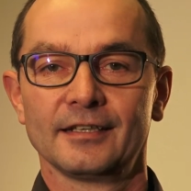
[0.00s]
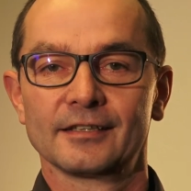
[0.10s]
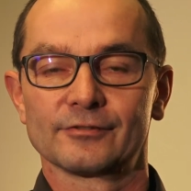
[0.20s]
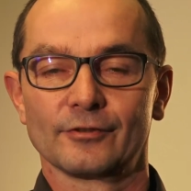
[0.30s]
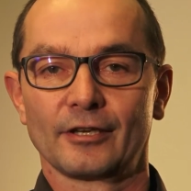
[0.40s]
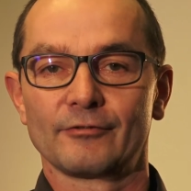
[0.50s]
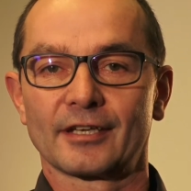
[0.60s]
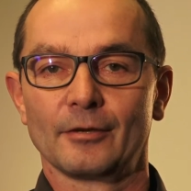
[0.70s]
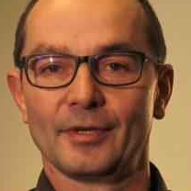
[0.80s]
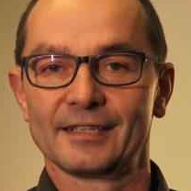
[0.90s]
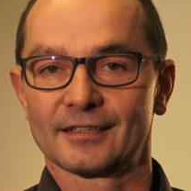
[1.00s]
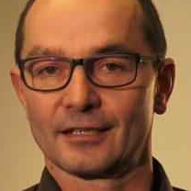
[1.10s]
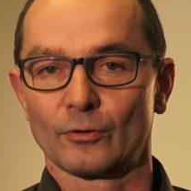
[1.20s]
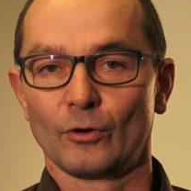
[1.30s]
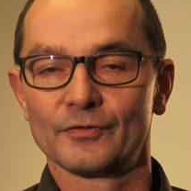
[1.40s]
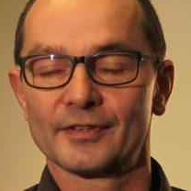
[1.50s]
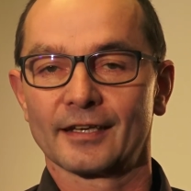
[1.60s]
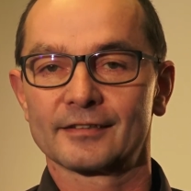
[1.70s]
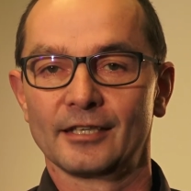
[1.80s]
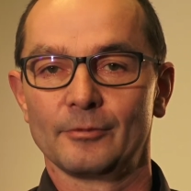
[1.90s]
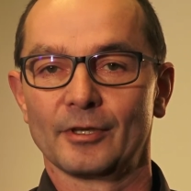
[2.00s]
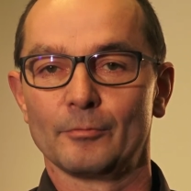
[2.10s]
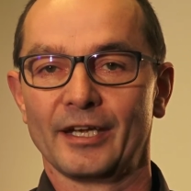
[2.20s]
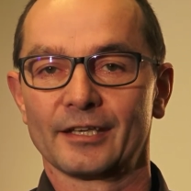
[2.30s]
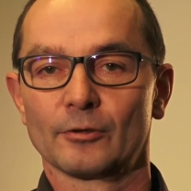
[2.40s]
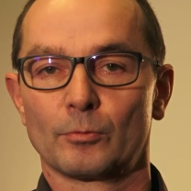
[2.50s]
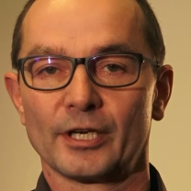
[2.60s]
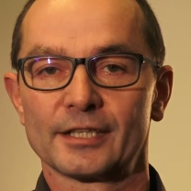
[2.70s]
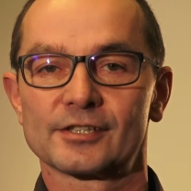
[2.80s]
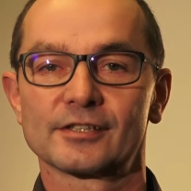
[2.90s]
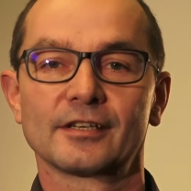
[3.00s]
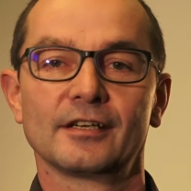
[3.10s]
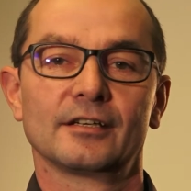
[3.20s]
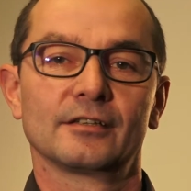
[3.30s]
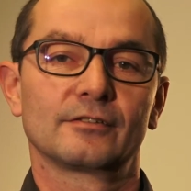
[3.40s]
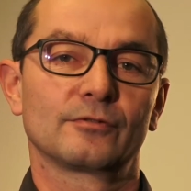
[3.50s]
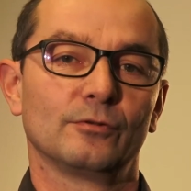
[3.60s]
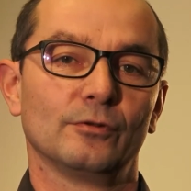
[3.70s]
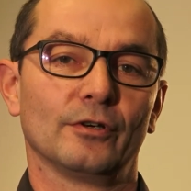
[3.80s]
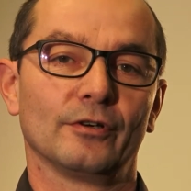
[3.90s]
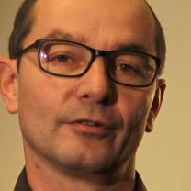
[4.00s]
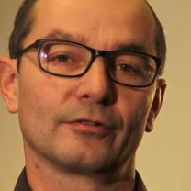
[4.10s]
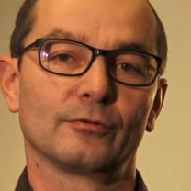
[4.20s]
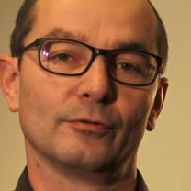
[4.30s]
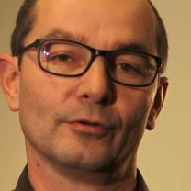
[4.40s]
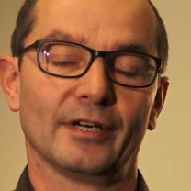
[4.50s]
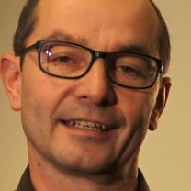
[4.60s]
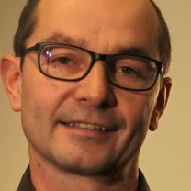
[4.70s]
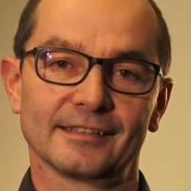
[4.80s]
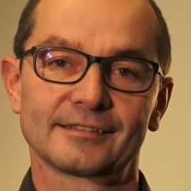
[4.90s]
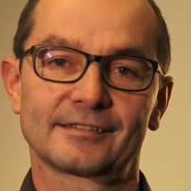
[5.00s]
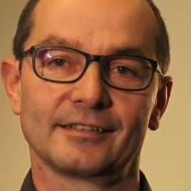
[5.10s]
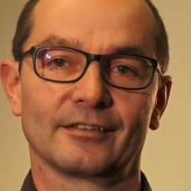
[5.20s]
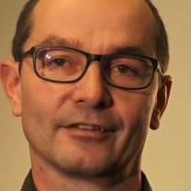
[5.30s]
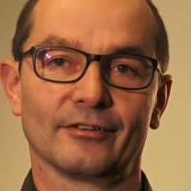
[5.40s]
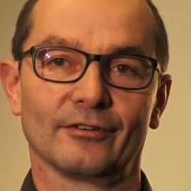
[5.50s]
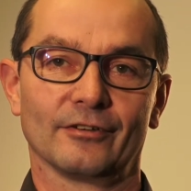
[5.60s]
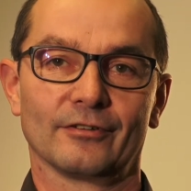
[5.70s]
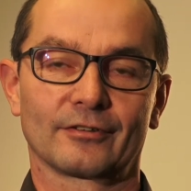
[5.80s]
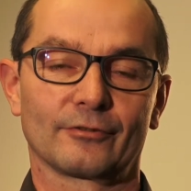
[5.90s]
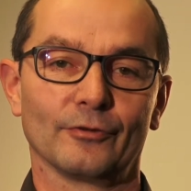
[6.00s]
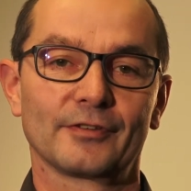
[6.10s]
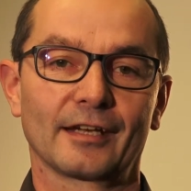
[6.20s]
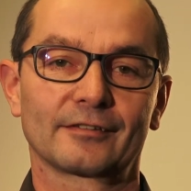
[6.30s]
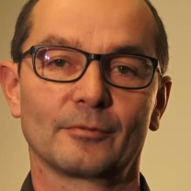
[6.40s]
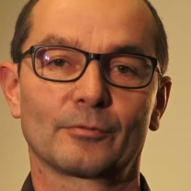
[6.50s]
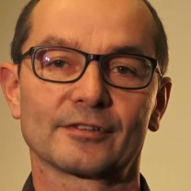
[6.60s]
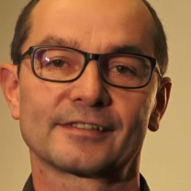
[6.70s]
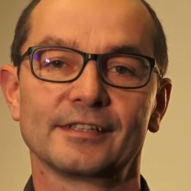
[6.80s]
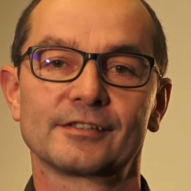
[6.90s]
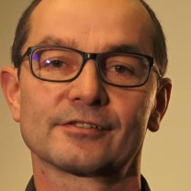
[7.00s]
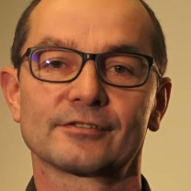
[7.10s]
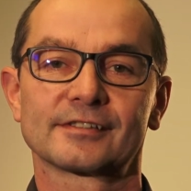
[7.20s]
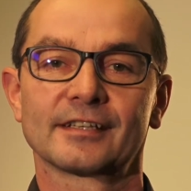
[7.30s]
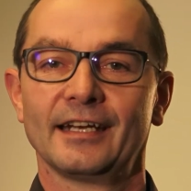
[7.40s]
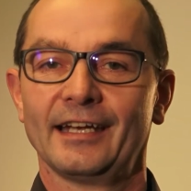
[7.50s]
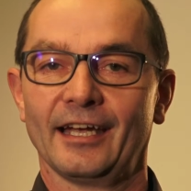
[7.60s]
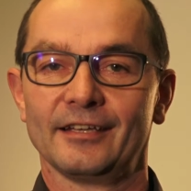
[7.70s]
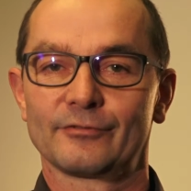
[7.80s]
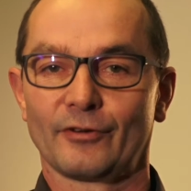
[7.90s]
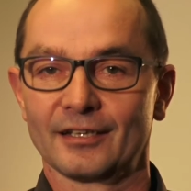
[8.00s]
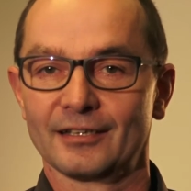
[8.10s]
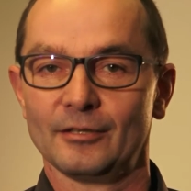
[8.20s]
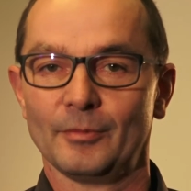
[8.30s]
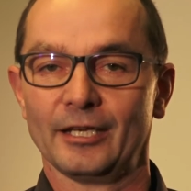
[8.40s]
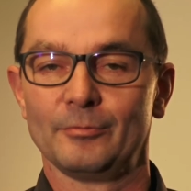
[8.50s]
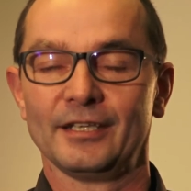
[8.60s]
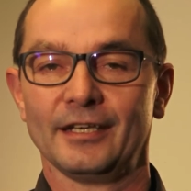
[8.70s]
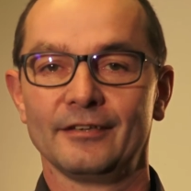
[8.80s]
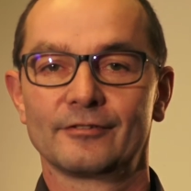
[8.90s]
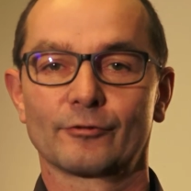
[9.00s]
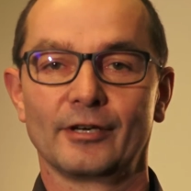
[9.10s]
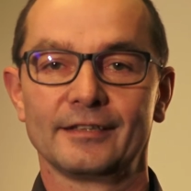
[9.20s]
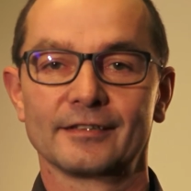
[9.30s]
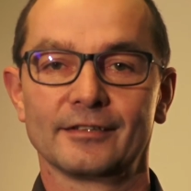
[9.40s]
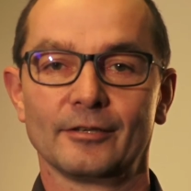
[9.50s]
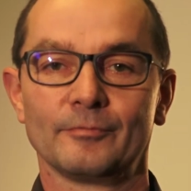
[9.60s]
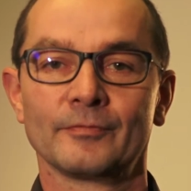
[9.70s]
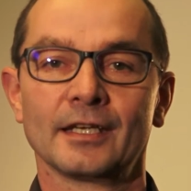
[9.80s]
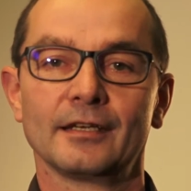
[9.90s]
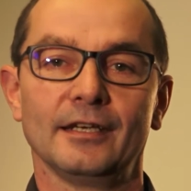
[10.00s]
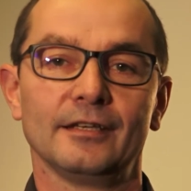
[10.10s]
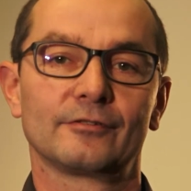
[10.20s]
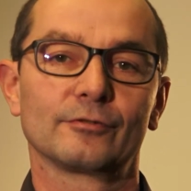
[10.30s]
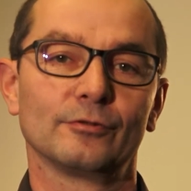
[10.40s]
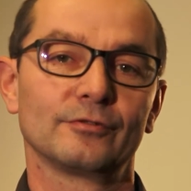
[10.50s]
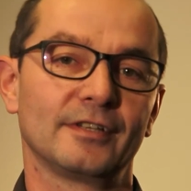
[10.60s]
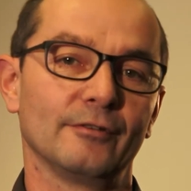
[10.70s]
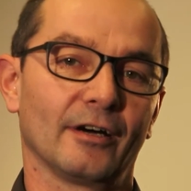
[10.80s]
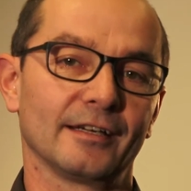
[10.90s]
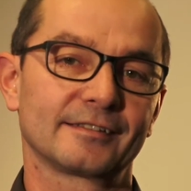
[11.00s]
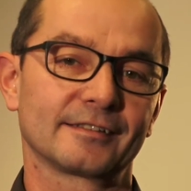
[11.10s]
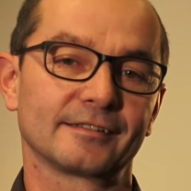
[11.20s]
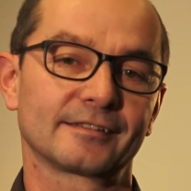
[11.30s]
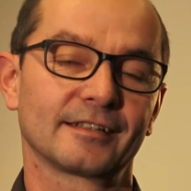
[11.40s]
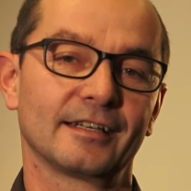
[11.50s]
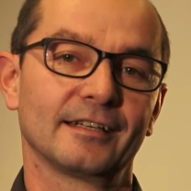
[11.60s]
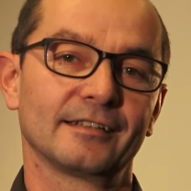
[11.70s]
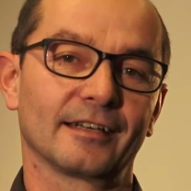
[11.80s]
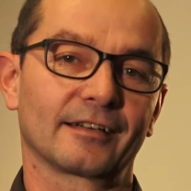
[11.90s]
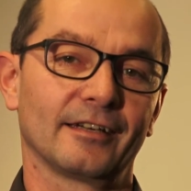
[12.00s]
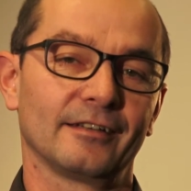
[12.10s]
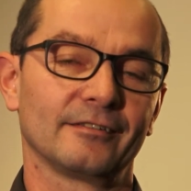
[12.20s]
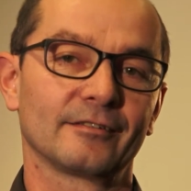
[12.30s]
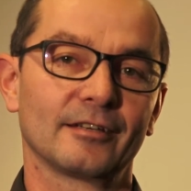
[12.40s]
so that we can basically contact them and make a bridge to existing contacting procedures, and finally maybe integrating them into devices that can